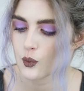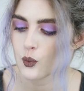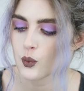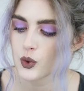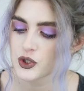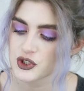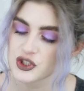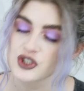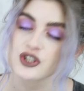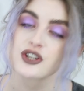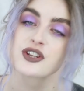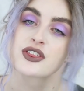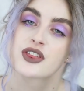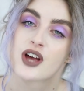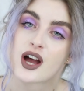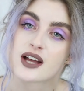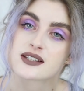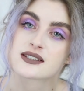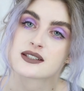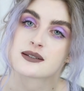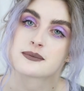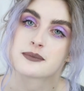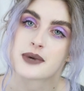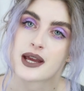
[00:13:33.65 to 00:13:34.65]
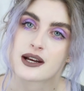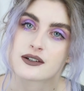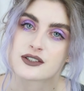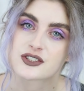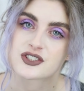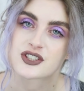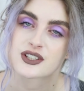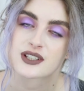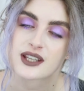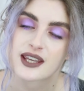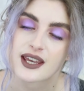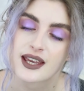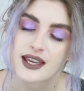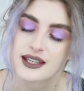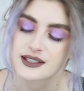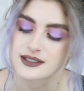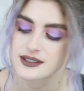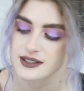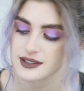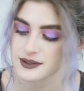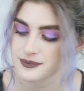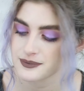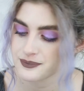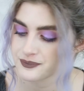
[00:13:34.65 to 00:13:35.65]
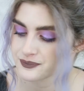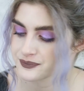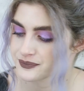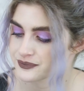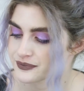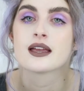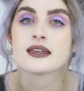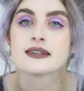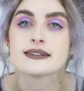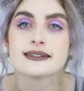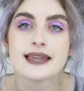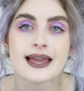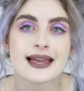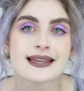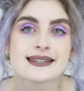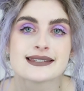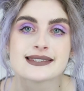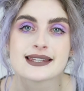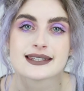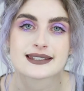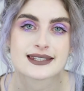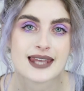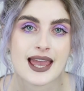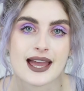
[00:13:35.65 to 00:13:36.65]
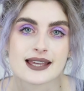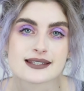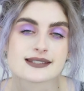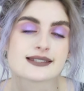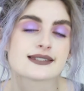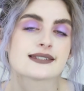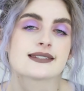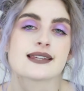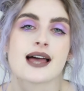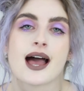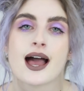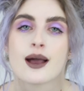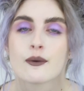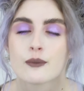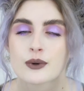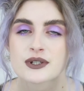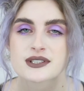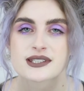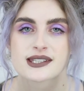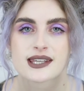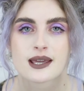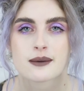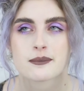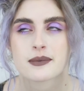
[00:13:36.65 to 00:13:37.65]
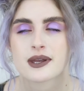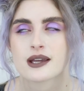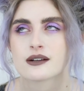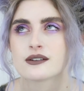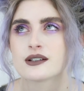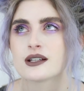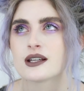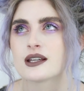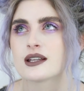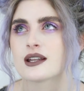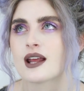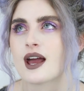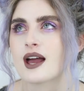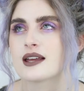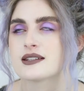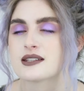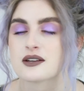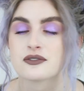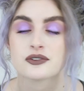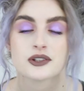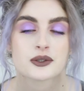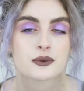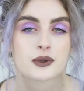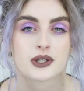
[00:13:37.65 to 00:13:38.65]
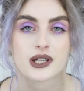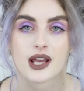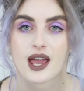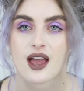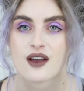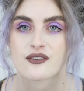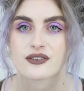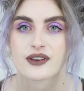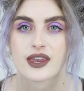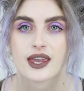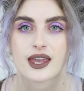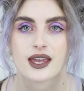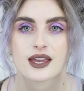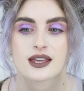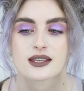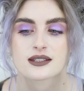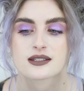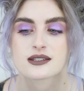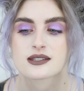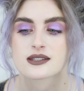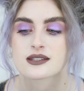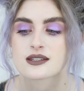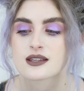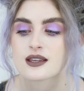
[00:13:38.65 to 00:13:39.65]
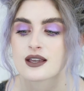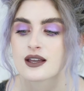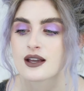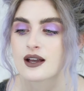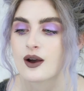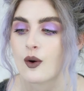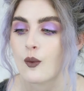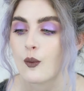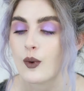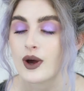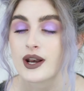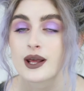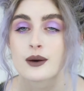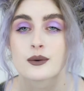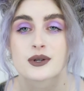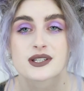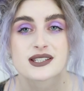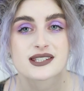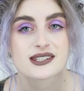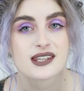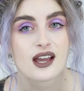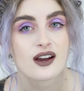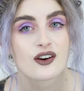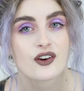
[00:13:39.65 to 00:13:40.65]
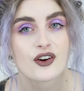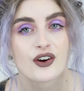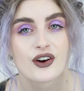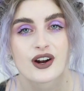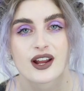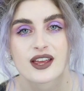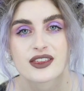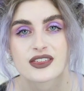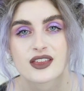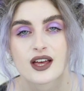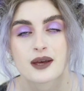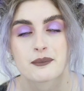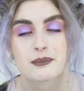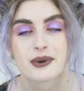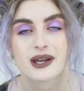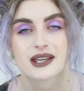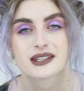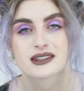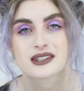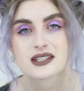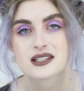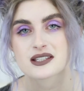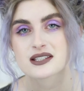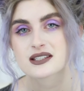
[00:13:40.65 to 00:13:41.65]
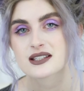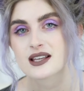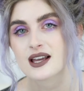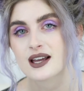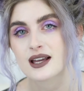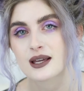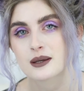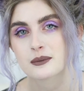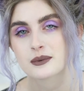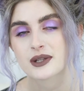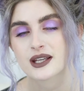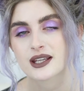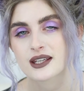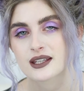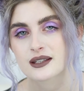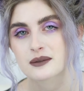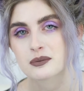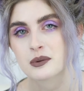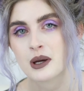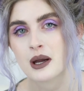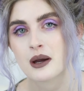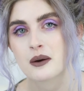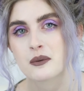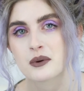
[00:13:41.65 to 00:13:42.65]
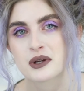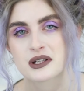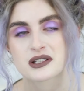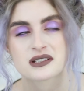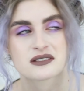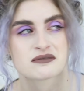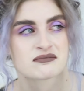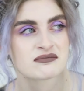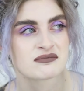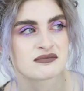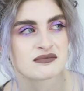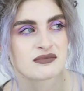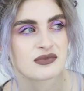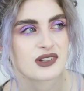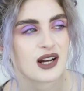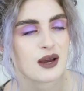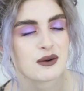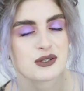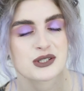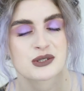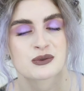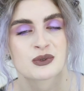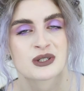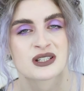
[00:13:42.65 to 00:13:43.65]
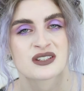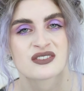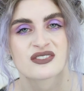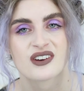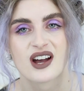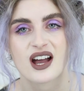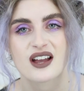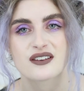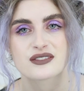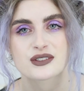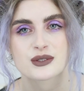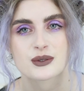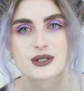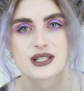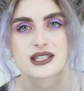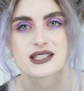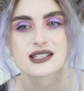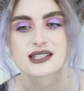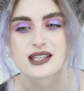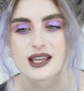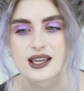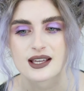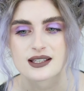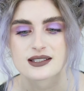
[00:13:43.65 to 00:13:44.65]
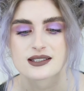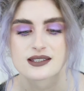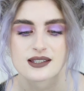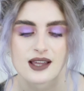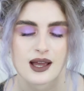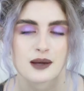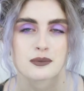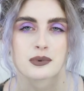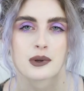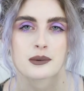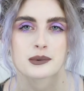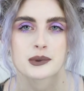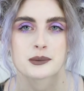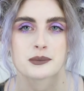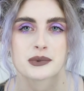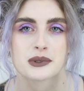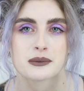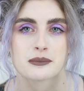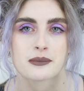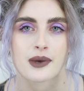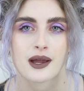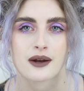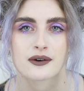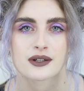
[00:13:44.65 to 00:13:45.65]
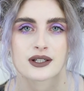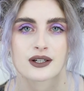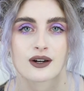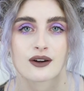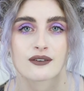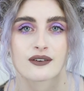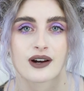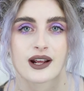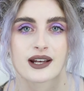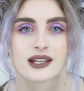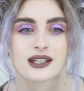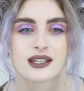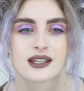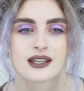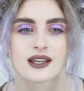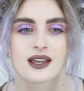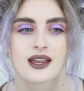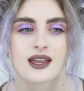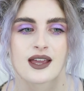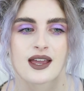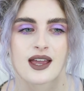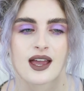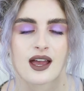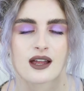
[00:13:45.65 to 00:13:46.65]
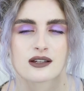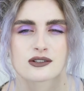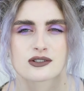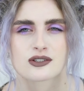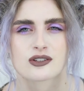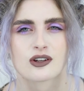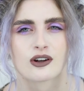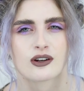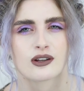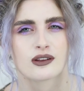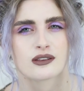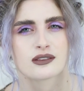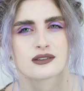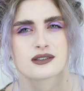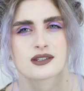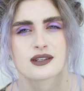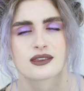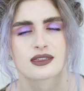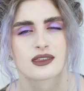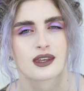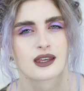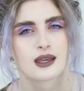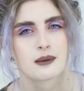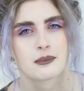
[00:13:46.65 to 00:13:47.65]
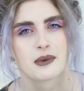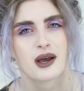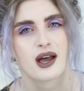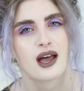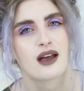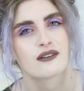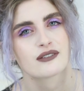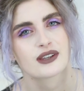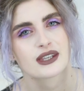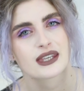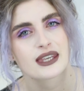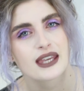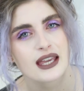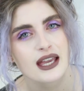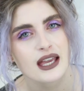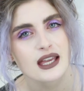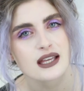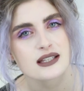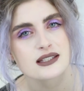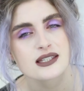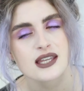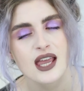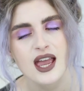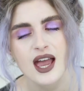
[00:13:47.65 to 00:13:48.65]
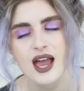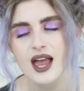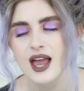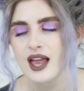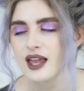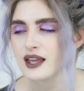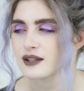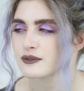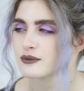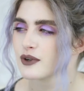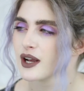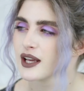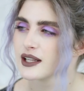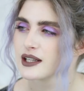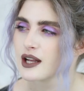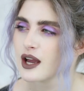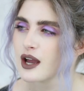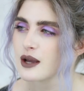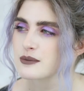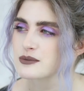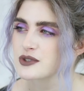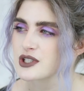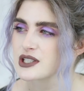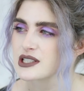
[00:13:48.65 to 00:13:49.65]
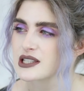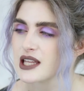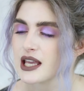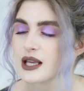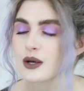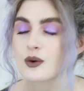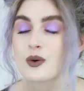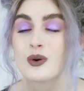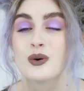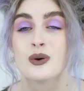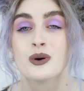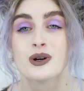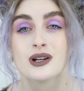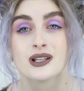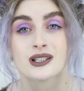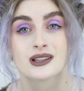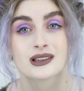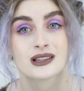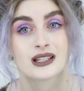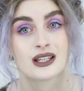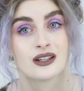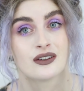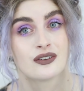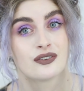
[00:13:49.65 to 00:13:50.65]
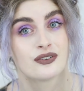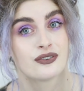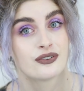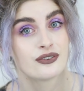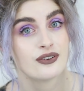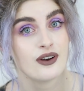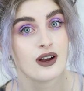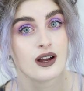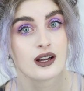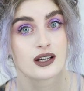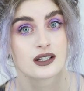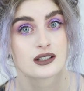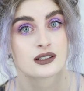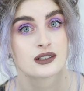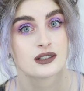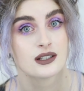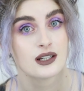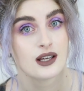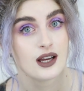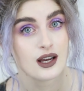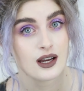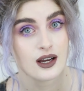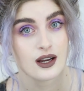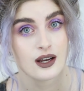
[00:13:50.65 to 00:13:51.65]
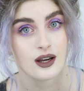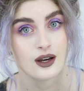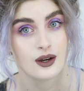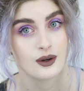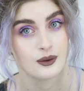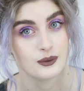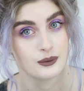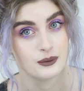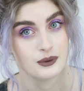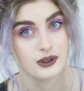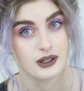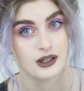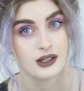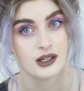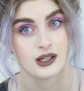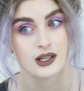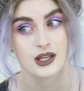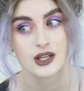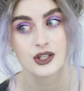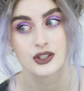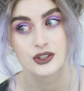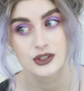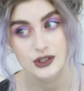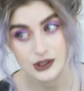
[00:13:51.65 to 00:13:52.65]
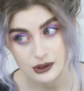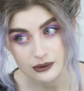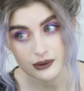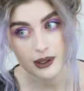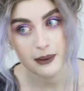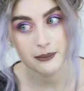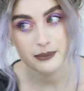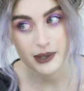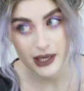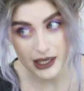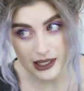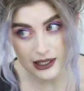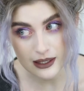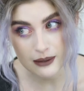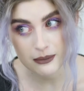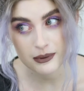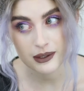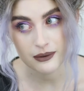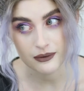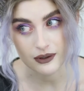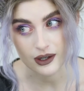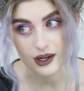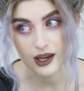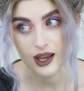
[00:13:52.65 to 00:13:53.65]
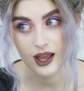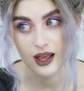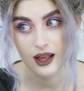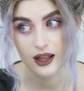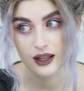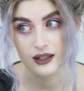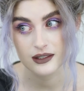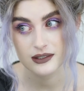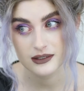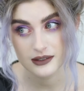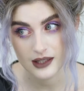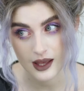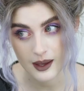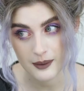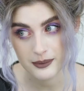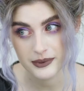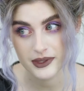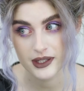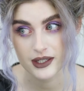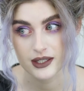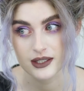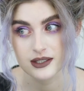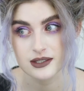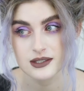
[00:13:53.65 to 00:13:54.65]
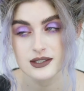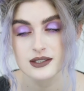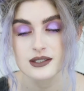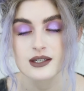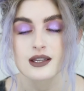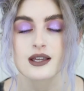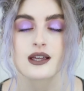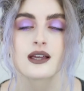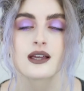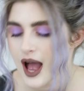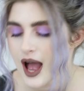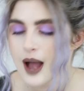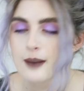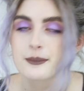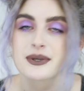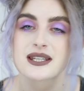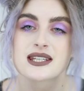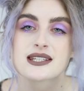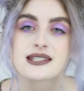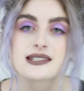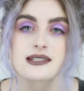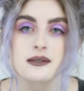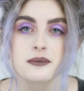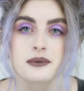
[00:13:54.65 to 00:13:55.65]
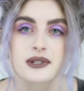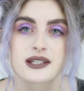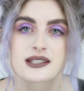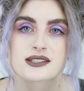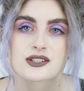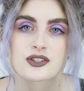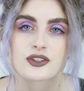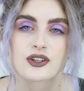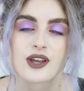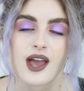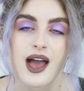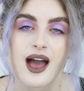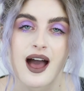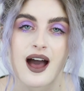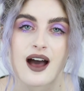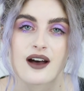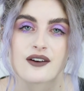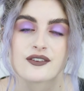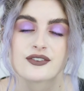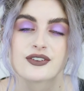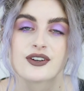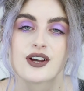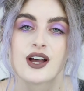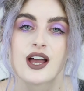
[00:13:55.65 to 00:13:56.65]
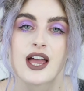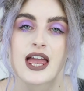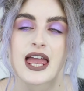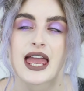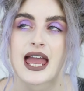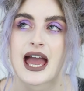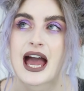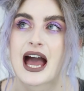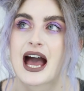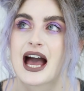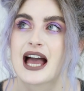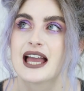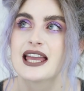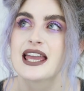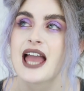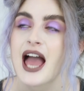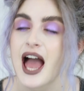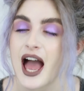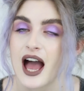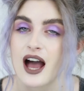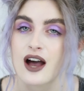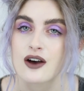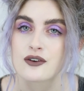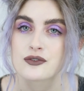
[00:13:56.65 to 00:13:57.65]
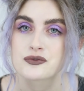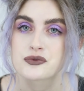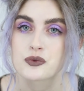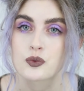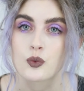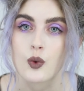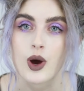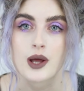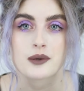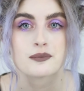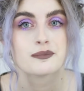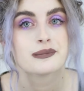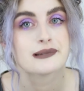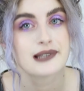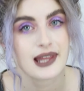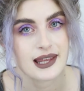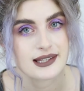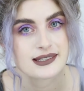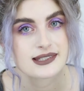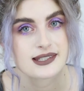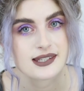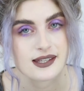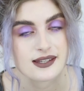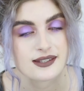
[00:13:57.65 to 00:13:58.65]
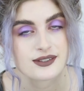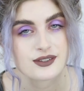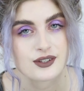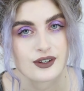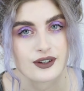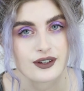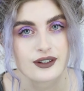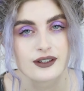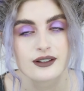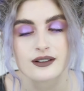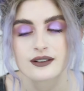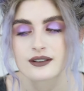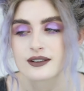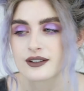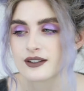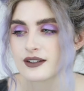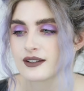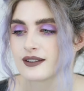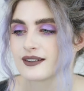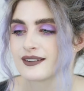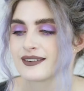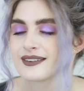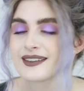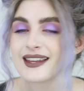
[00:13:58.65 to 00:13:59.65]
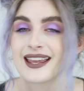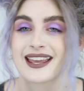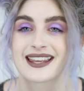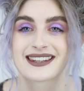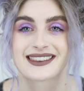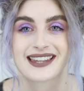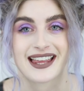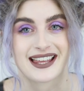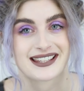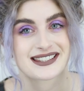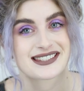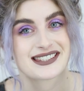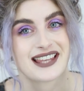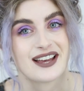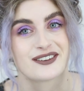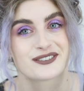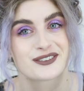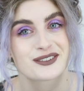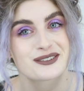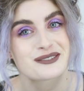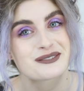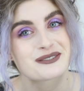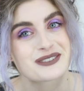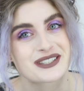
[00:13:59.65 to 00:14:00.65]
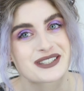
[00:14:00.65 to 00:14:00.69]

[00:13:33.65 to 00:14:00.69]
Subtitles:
What's your thoughts on marriage and kids? Yes and yes. I want to get married. I definitely want to have kids. When I was younger, I thought by this time, like when I was 25, 26, I'd probably be married already and starting to think about having kids. And right now I'm just like, what the fuck? No. You're a baby, Raquel. Stop this. How many siblings do you have? I have one blood sister, and that sounded